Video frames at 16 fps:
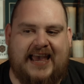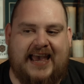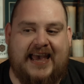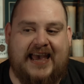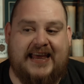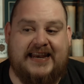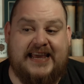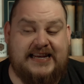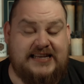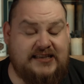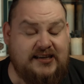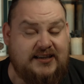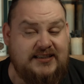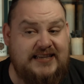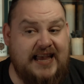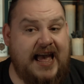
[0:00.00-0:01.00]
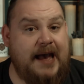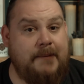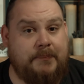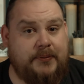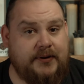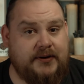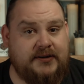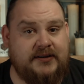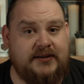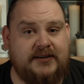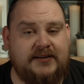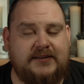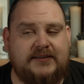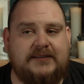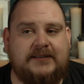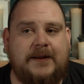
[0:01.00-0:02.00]
and it does happen,
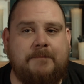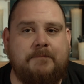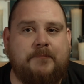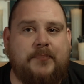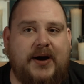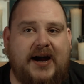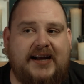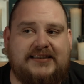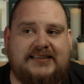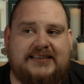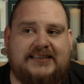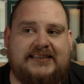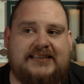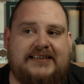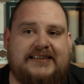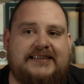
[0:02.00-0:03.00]
but